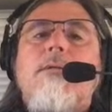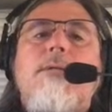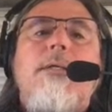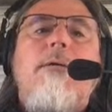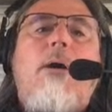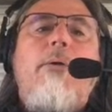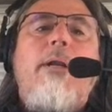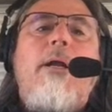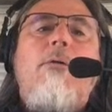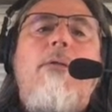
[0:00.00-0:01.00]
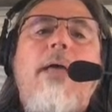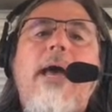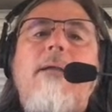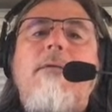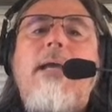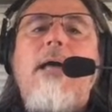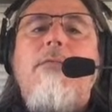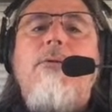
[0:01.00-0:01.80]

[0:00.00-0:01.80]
Still holding on to that. Got